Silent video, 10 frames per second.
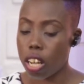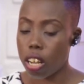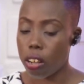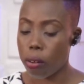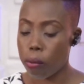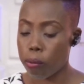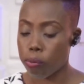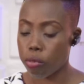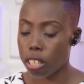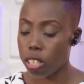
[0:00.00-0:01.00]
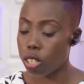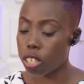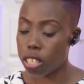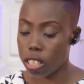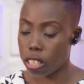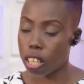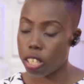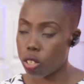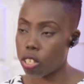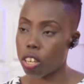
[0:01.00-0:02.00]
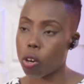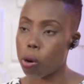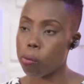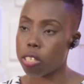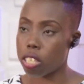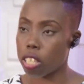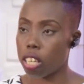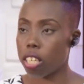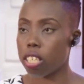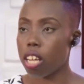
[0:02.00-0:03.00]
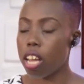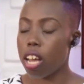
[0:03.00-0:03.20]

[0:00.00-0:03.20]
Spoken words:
the issues that come with sickling